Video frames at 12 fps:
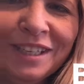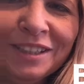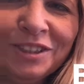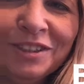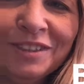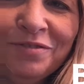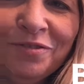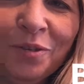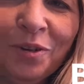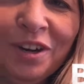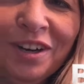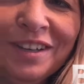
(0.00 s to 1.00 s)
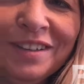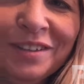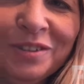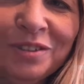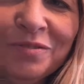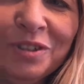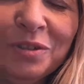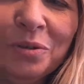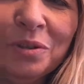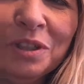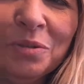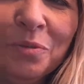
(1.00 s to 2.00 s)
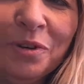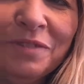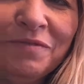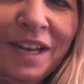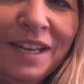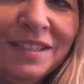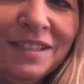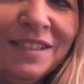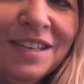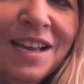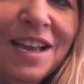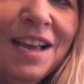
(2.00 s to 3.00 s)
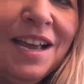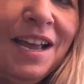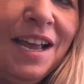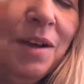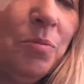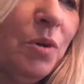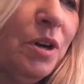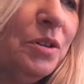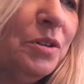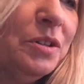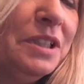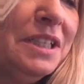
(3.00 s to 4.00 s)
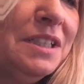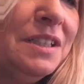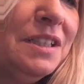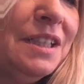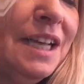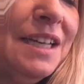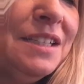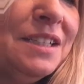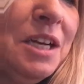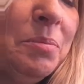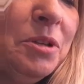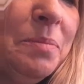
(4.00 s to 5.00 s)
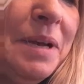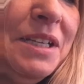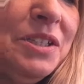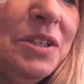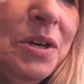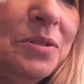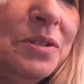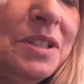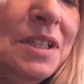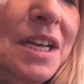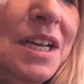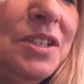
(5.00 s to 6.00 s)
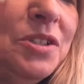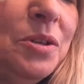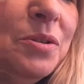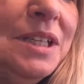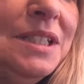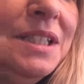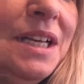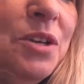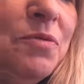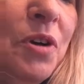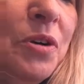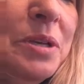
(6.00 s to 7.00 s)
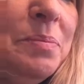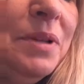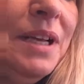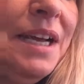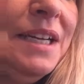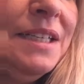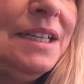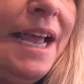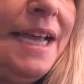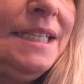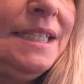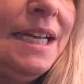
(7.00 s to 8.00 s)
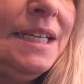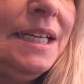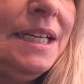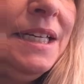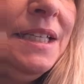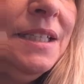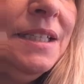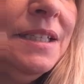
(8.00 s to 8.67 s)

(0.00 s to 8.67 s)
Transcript: section for those of you who are a little more advanced and want to learn these last couple of bass notes. So let's say you've already played it ascending.